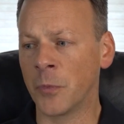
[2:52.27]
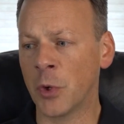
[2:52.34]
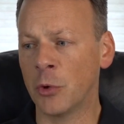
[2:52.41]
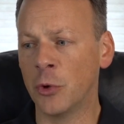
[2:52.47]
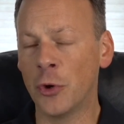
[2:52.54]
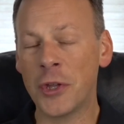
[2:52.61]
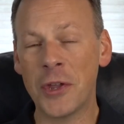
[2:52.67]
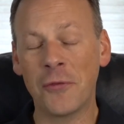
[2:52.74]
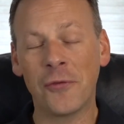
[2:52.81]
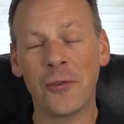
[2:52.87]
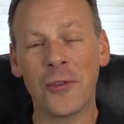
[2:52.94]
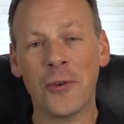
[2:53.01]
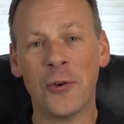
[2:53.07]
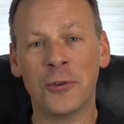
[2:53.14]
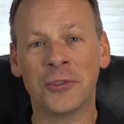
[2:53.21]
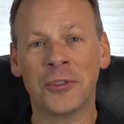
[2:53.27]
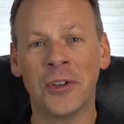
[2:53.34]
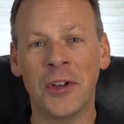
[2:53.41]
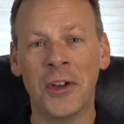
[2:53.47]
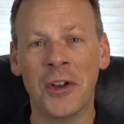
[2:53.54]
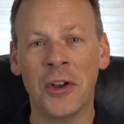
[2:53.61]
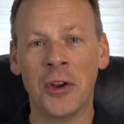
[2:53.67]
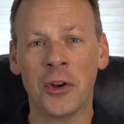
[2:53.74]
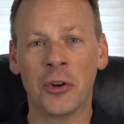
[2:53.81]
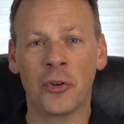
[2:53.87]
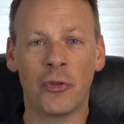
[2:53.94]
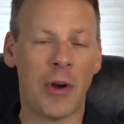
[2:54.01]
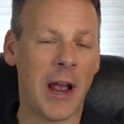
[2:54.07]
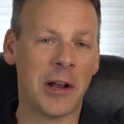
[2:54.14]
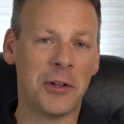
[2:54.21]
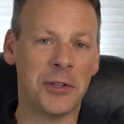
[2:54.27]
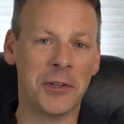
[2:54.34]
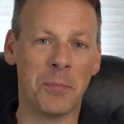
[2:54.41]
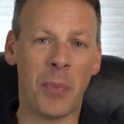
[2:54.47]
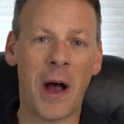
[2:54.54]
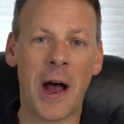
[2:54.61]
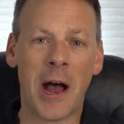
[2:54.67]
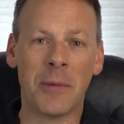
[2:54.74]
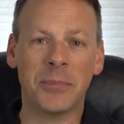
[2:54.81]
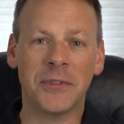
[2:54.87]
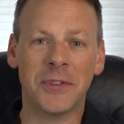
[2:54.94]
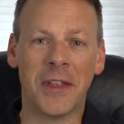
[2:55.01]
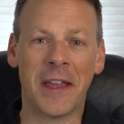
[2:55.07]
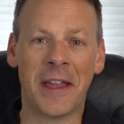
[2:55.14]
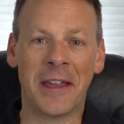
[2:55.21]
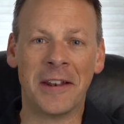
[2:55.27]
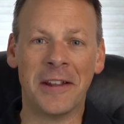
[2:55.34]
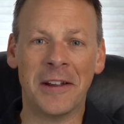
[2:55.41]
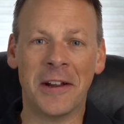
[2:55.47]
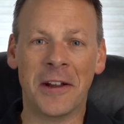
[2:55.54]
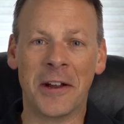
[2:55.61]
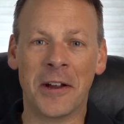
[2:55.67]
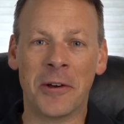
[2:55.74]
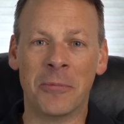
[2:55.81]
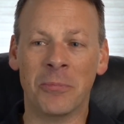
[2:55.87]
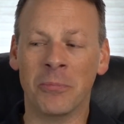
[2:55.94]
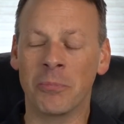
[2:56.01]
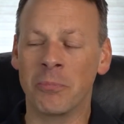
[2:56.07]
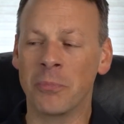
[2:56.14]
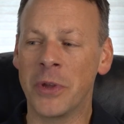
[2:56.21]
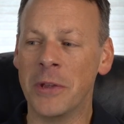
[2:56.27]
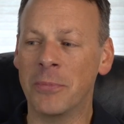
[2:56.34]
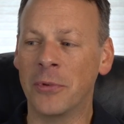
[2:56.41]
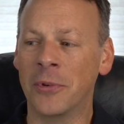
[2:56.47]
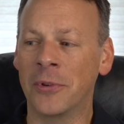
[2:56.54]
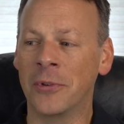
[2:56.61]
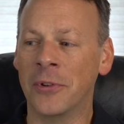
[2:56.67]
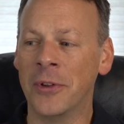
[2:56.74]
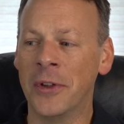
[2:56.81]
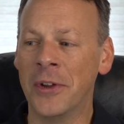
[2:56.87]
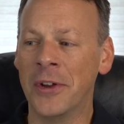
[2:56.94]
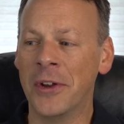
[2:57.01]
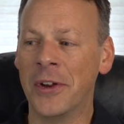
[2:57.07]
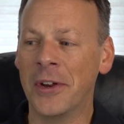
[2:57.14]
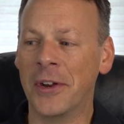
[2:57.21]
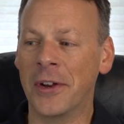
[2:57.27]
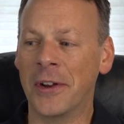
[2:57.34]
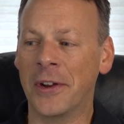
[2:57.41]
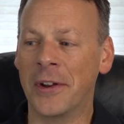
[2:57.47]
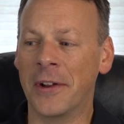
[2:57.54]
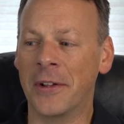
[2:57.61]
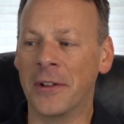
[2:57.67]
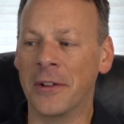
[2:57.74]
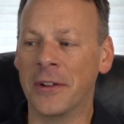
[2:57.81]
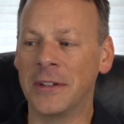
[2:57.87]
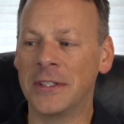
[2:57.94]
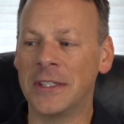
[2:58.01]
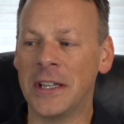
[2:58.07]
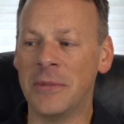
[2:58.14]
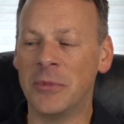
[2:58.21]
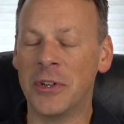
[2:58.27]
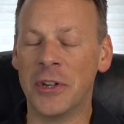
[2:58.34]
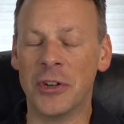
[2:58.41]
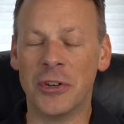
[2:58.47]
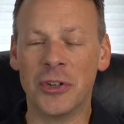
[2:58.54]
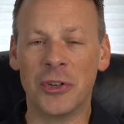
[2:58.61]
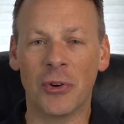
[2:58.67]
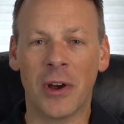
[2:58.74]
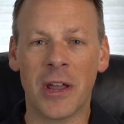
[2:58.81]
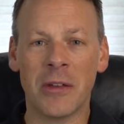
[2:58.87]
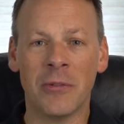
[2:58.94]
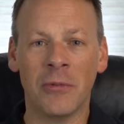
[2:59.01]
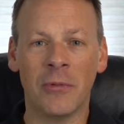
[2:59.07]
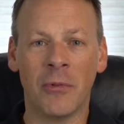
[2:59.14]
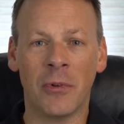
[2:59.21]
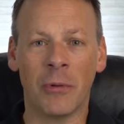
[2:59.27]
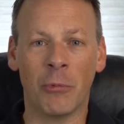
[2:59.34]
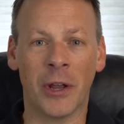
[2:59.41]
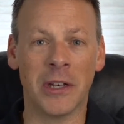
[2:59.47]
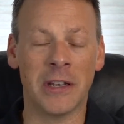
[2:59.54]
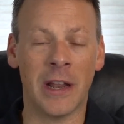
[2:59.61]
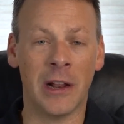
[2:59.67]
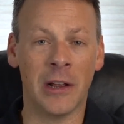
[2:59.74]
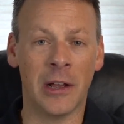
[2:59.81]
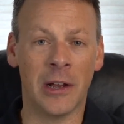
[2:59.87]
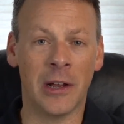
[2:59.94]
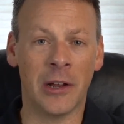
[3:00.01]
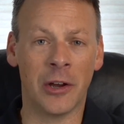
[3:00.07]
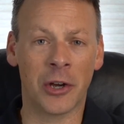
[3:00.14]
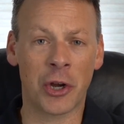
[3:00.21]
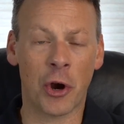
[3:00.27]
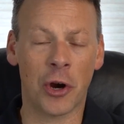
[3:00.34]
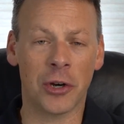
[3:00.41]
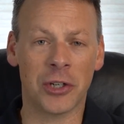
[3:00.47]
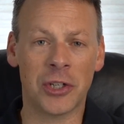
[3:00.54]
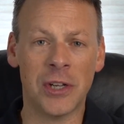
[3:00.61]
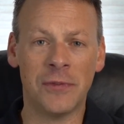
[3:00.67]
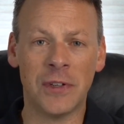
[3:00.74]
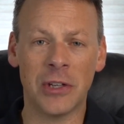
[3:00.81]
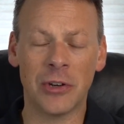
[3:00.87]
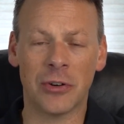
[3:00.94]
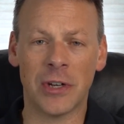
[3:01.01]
looking for those crackle and pops that um, people Uh, seem to enjoy when uh, a car is shifting or